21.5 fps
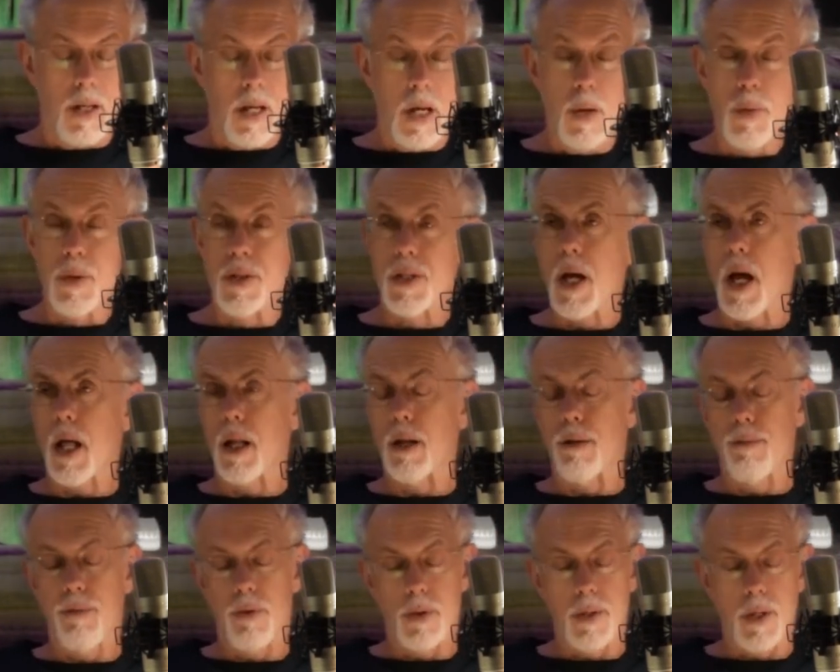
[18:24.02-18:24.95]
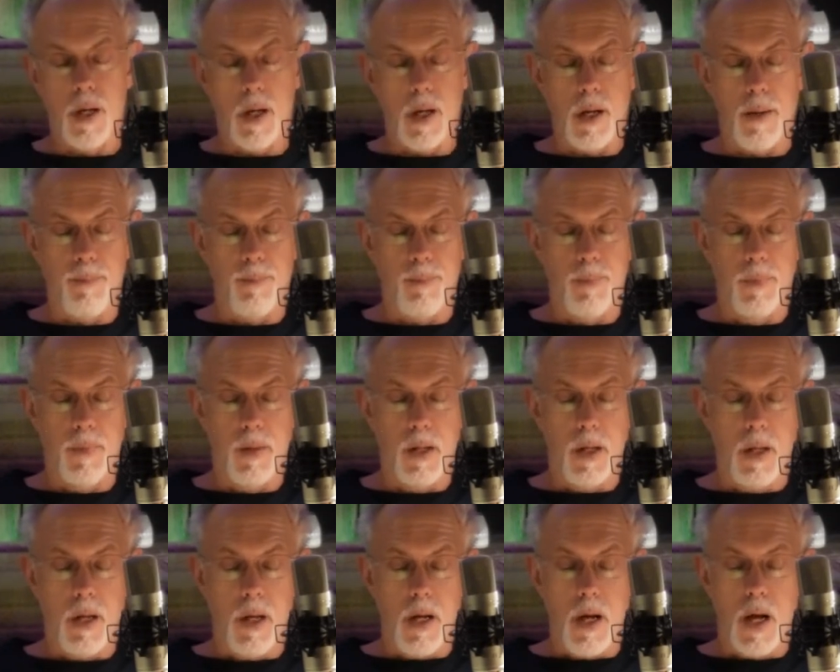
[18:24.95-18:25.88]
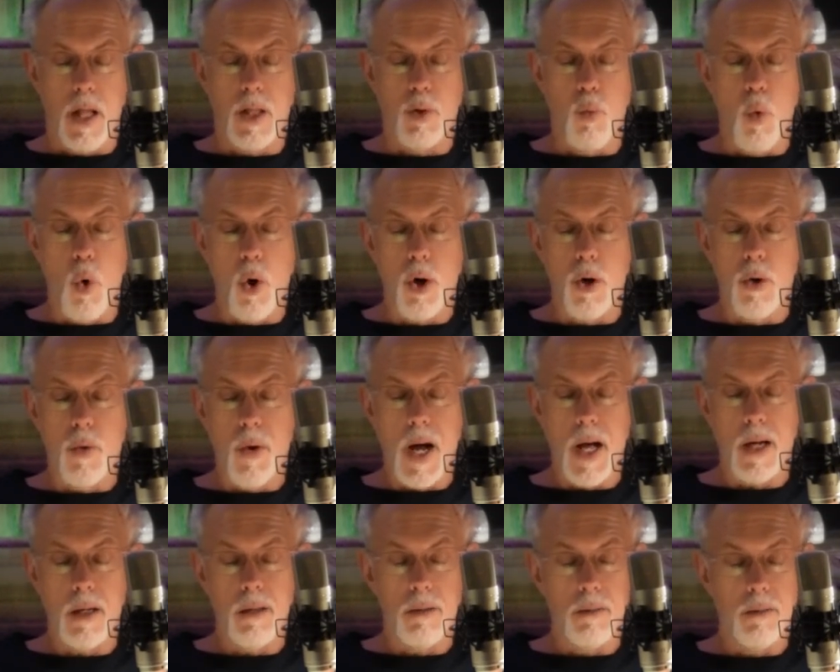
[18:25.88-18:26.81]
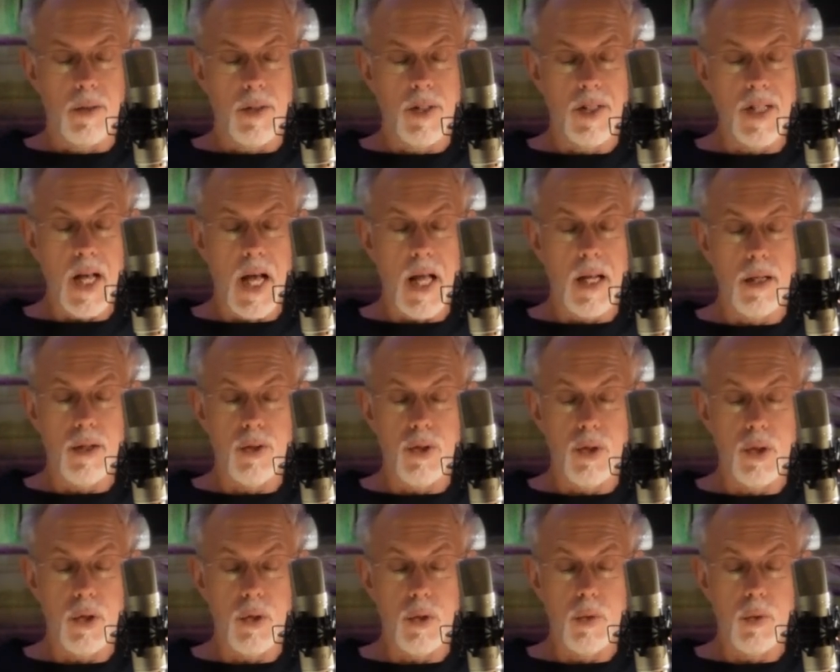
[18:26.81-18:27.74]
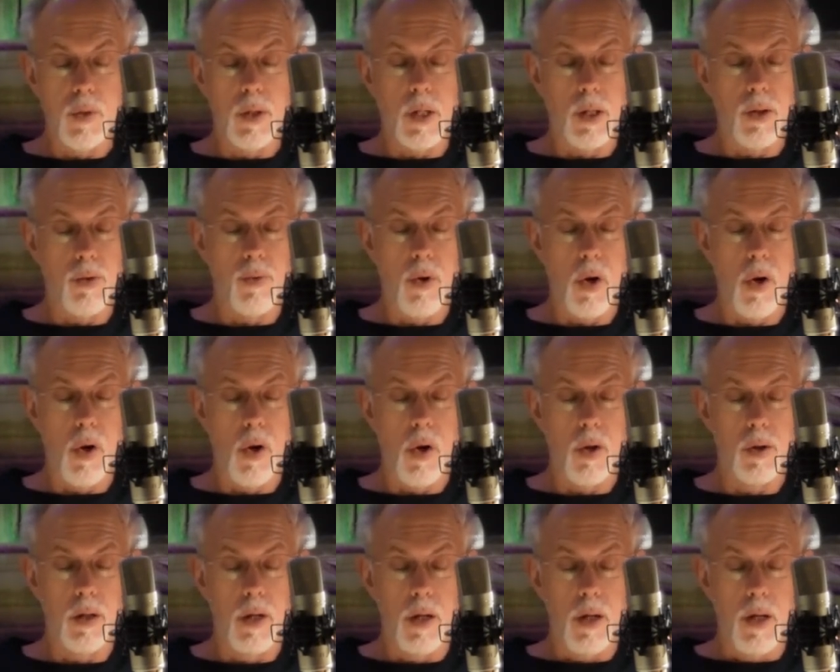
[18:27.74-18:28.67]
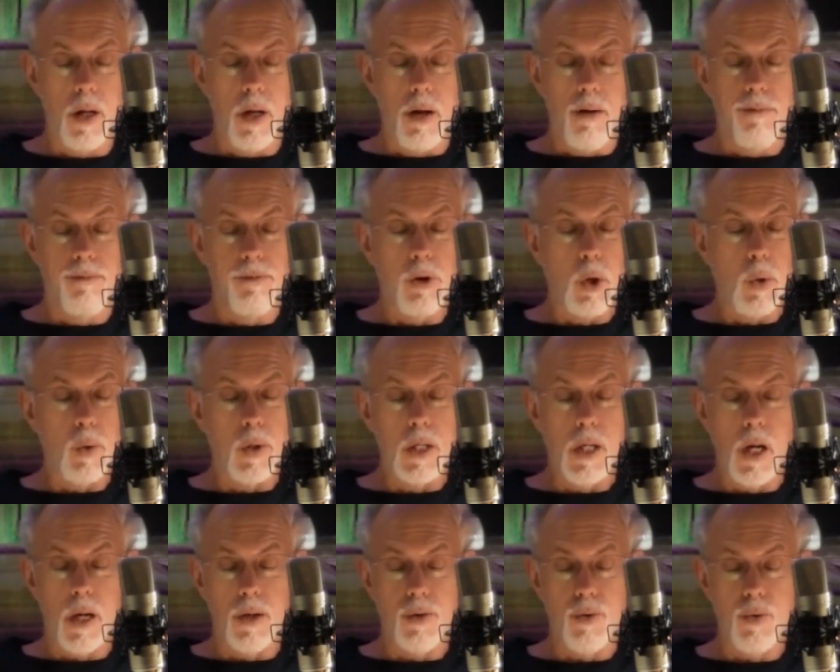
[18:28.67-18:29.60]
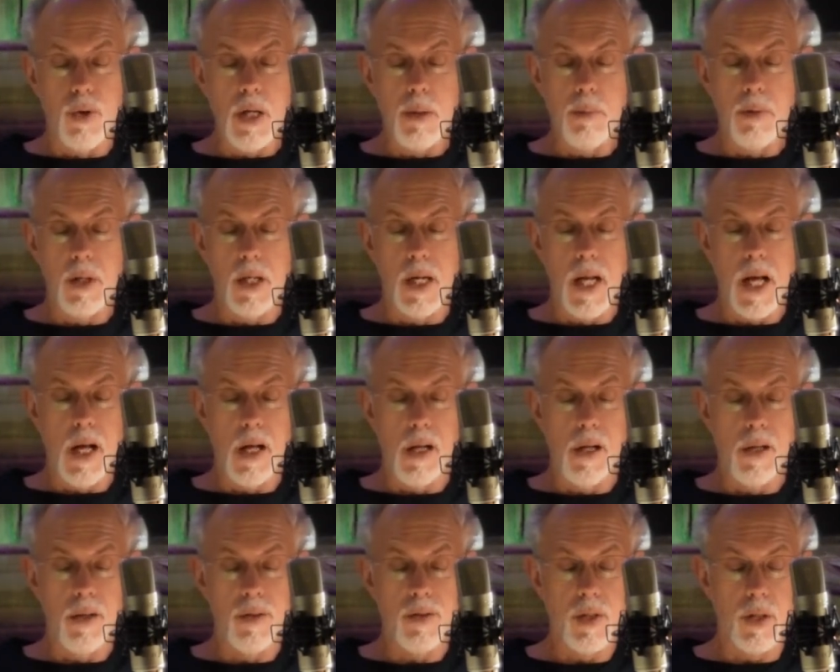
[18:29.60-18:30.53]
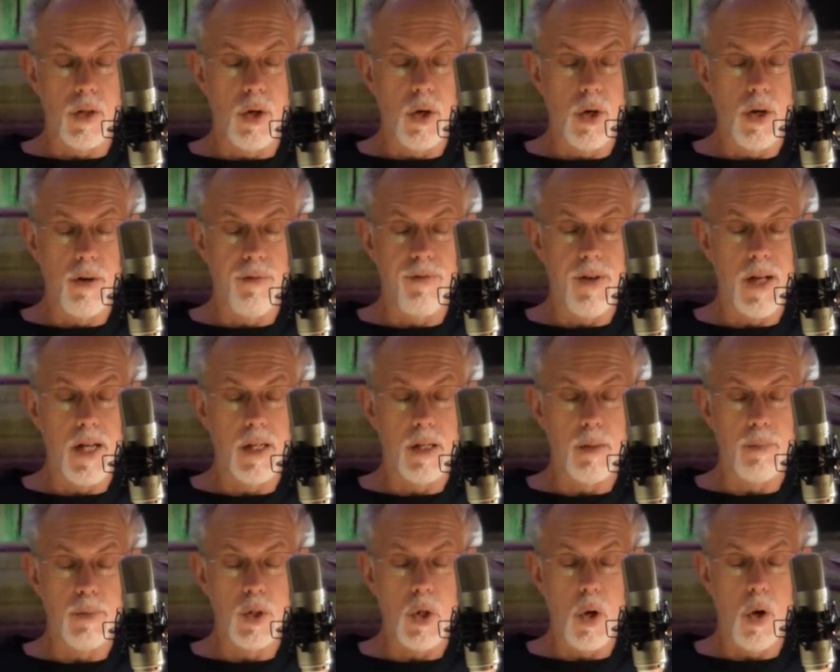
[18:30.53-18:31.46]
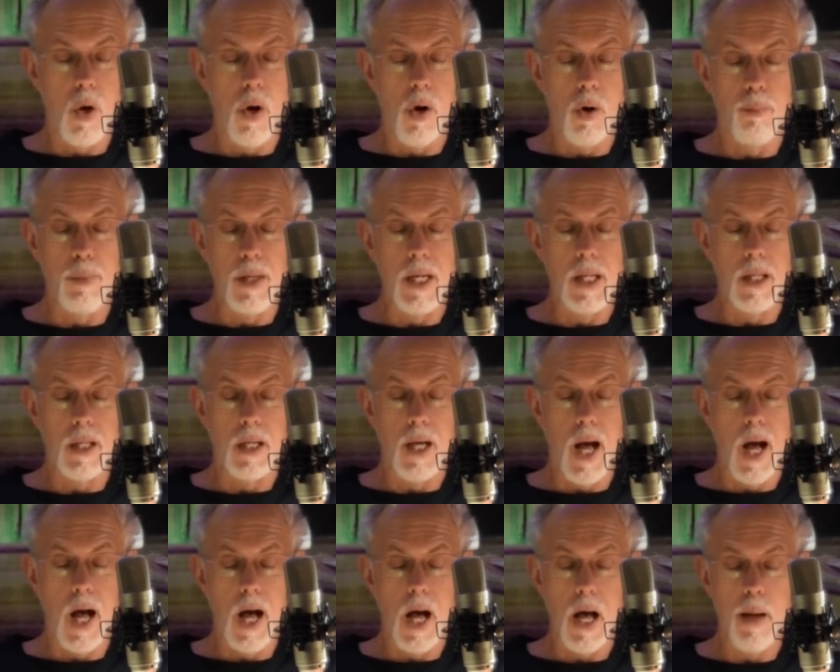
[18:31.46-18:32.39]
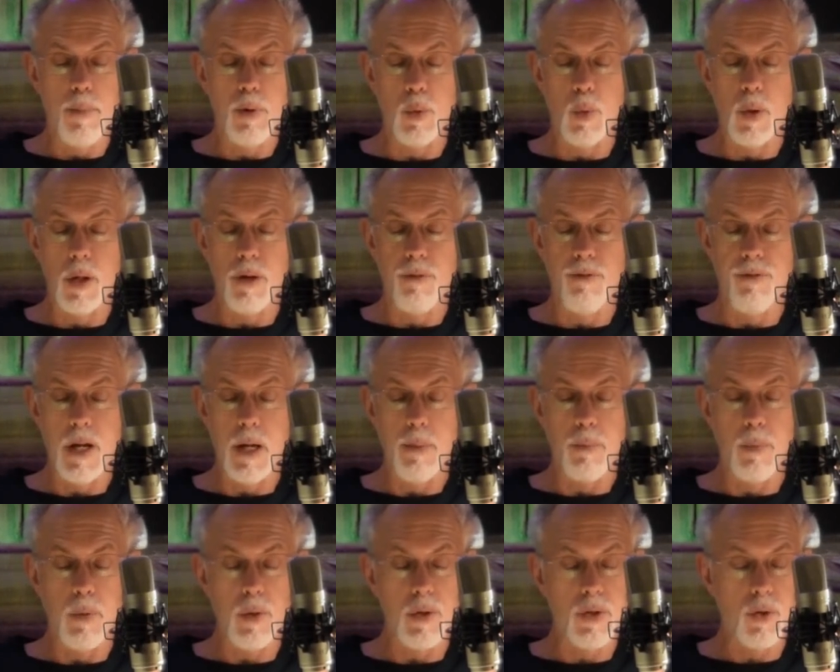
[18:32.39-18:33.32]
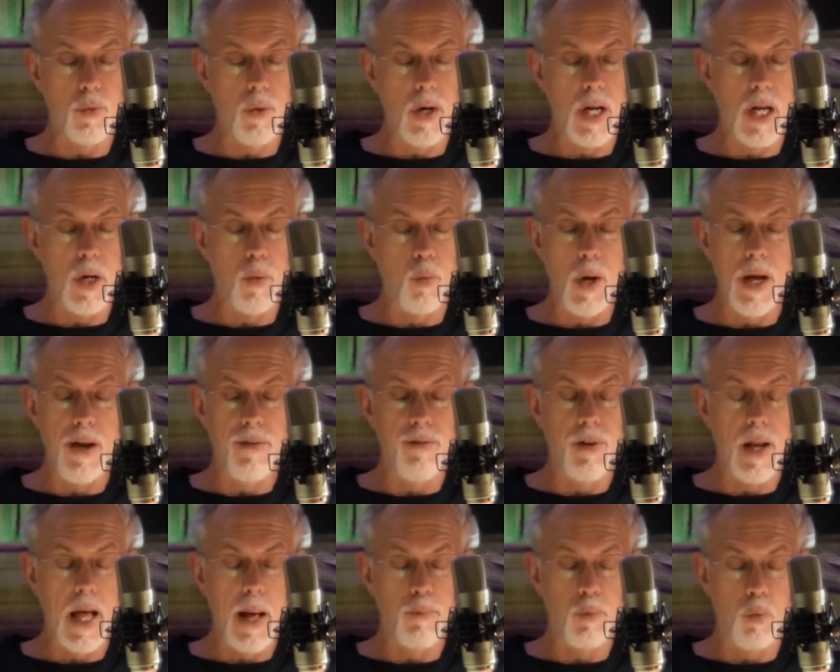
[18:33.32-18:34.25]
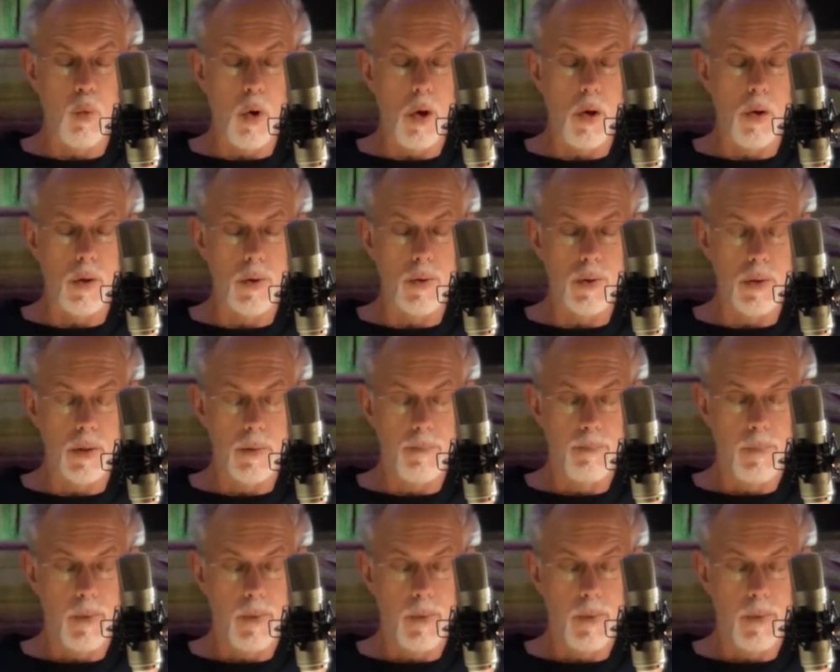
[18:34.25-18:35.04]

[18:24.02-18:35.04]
He was silent for a time, and the water rat, silent too and enthralled, floated on dream canals and heard a phantom song pealing high between vaporous gray wave-lapped walls.